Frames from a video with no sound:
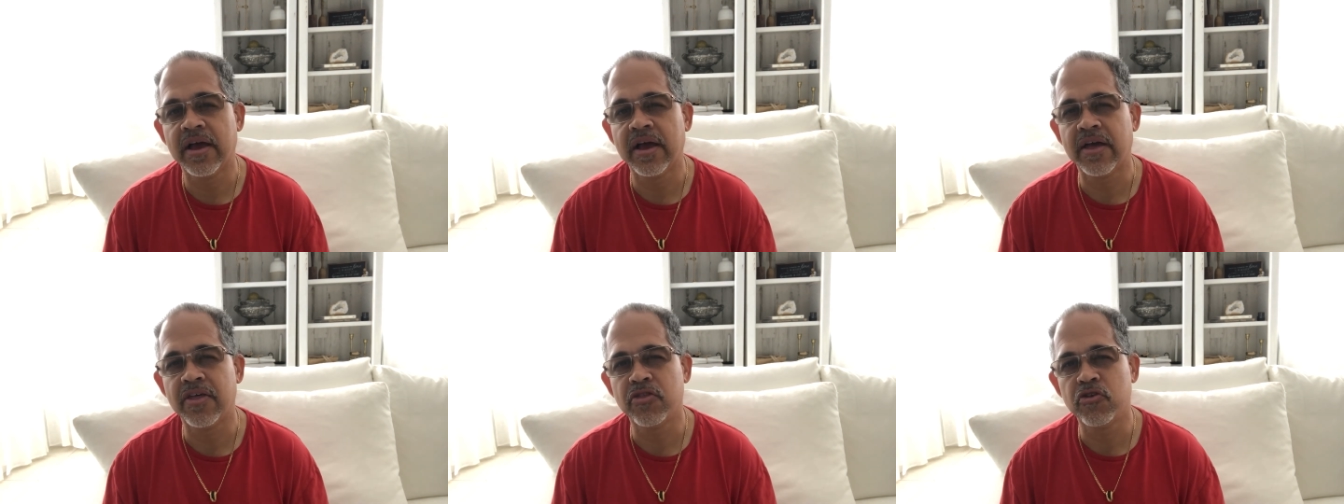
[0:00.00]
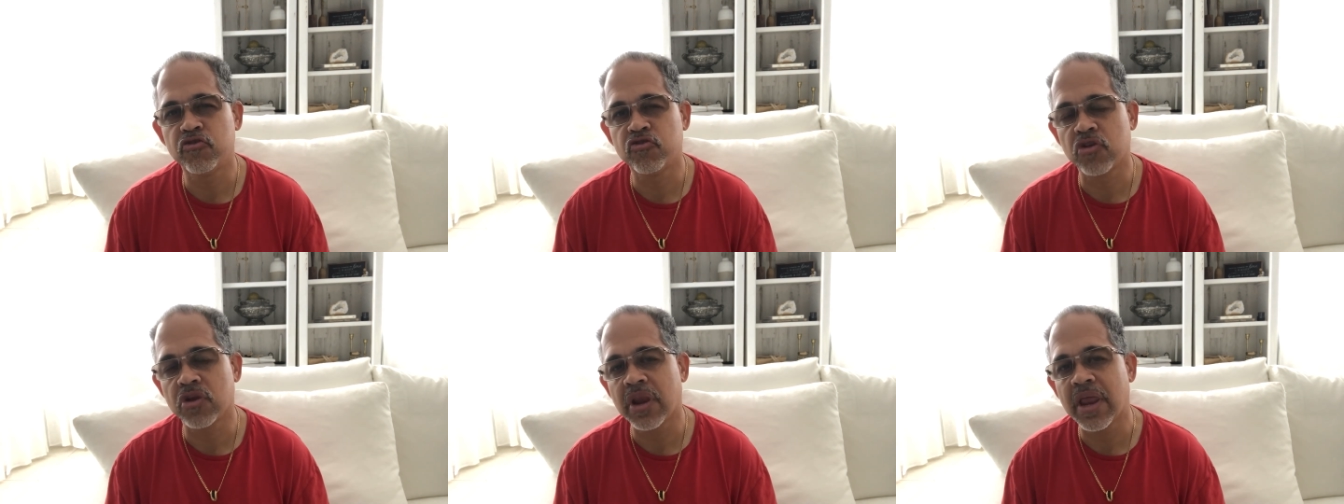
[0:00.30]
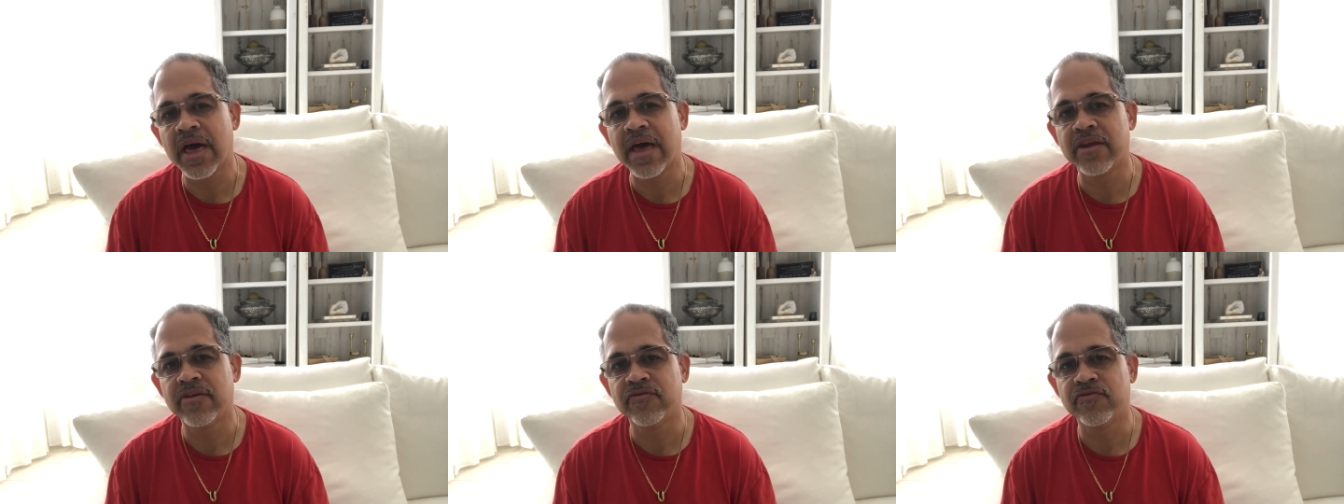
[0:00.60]
There's a
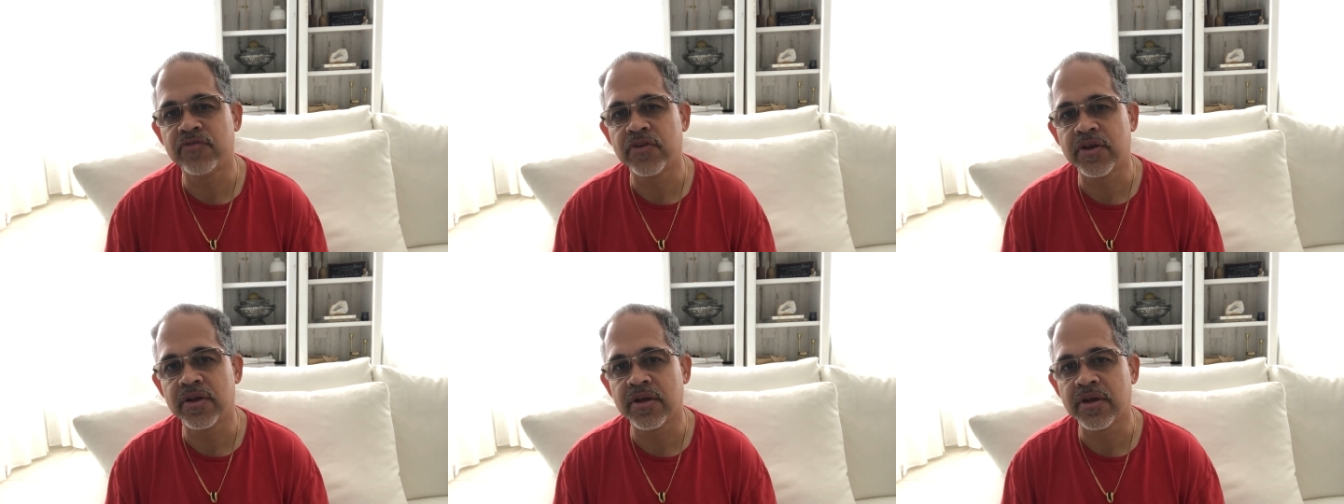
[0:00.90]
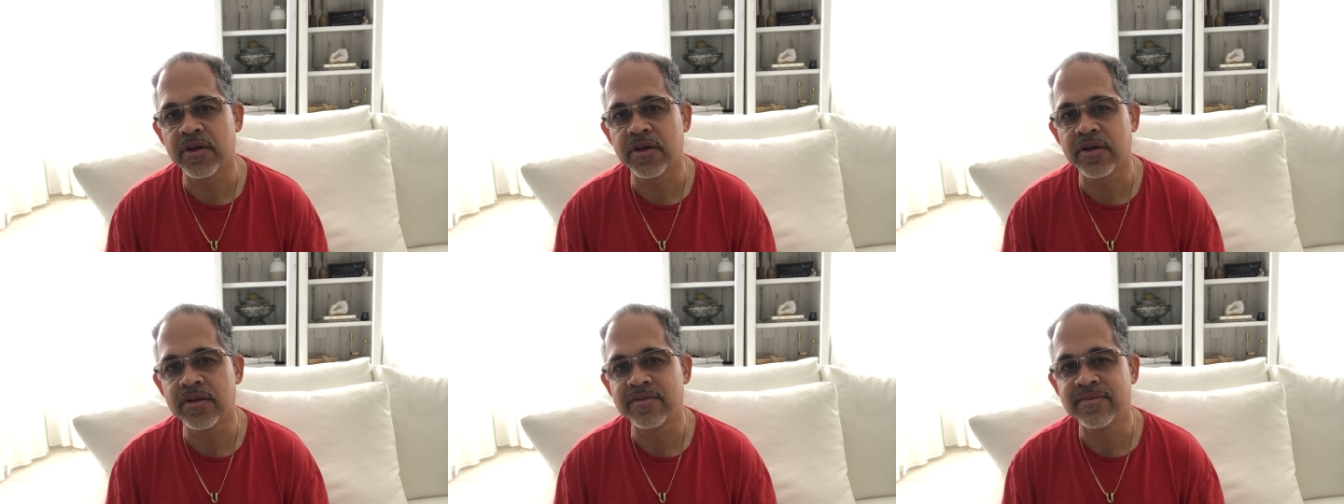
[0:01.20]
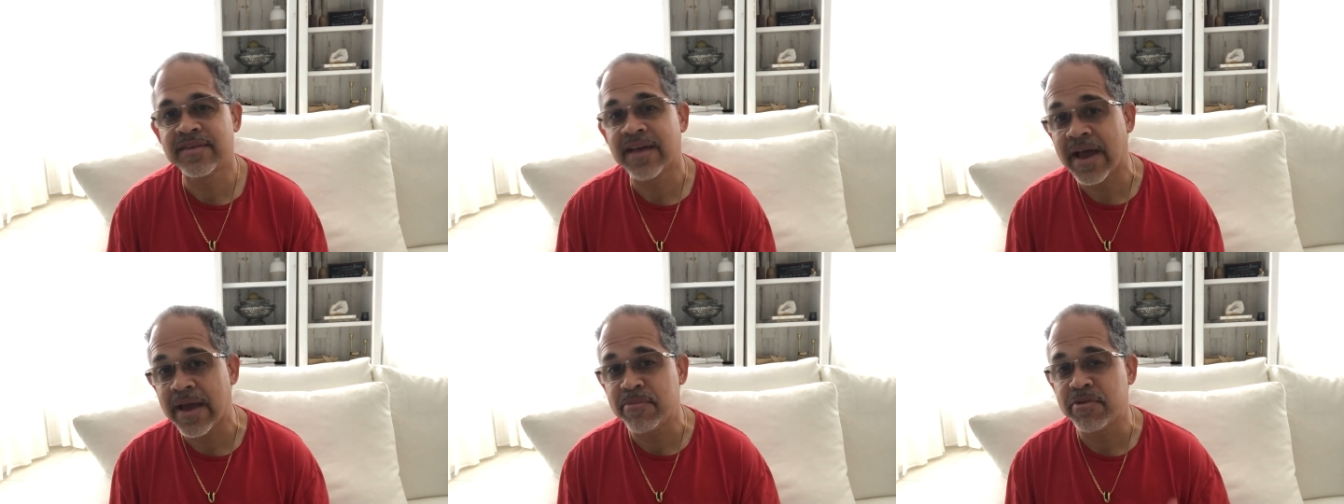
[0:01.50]
lot of
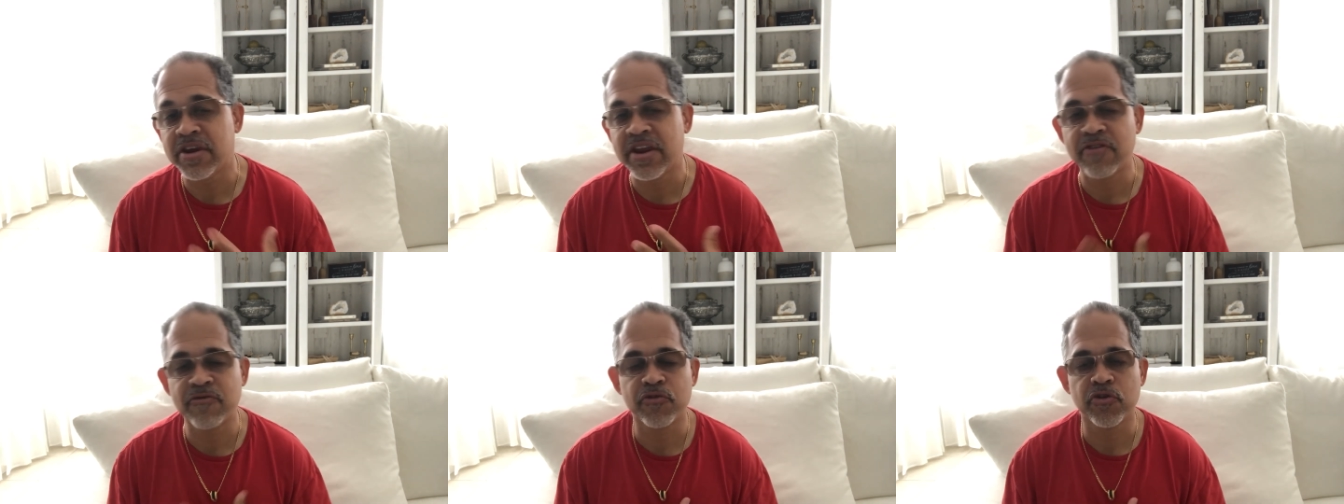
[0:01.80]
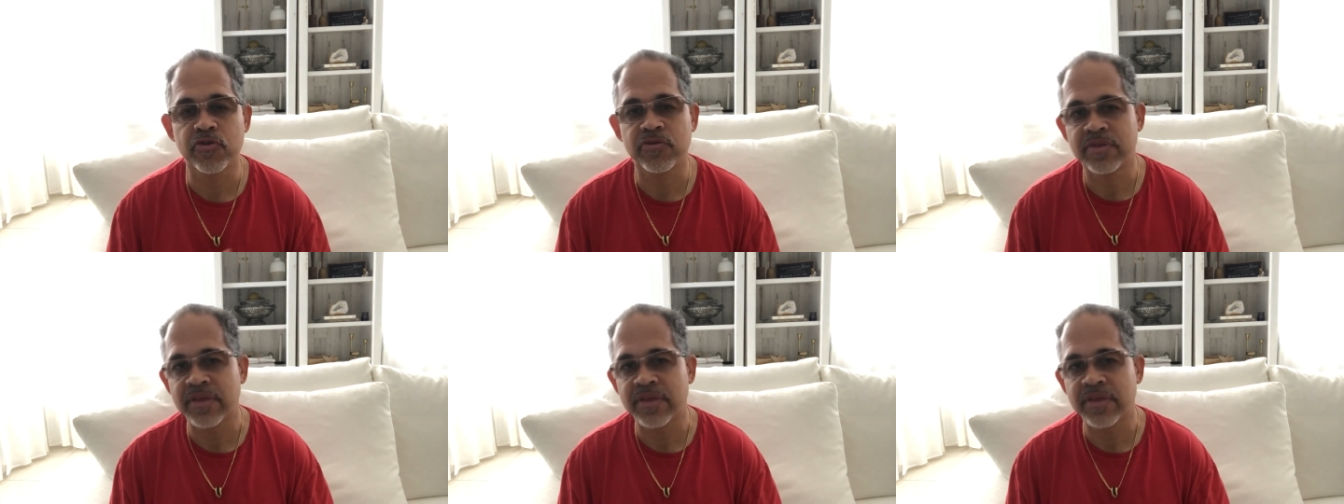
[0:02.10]
time and effort